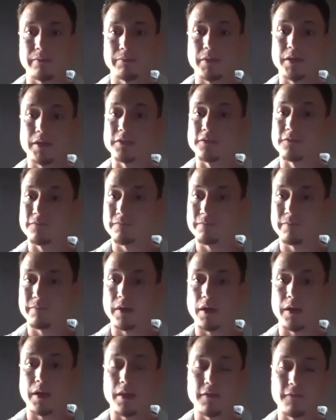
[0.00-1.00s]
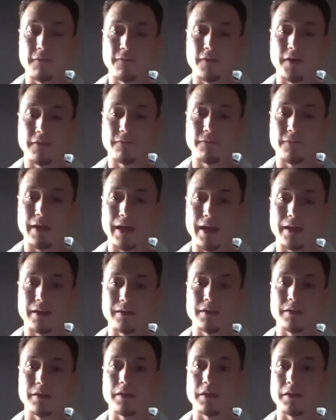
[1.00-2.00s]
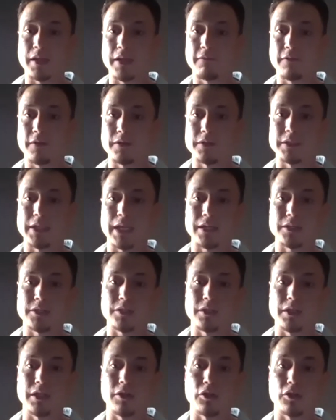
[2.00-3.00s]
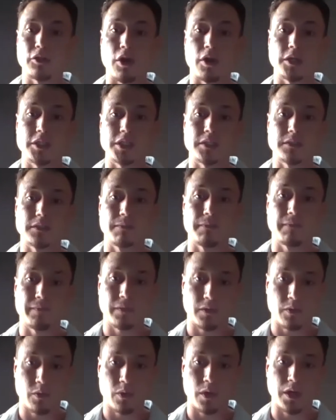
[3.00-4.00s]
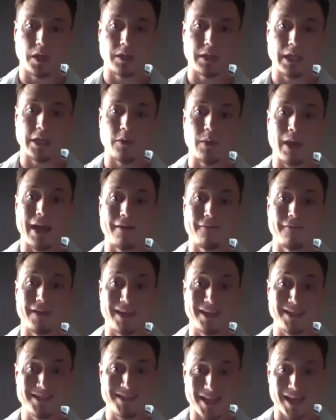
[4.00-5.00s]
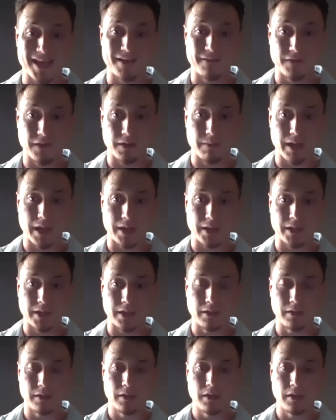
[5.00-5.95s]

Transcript: Because another fun fact, the liver is actually the largest organ that you have inside of your body.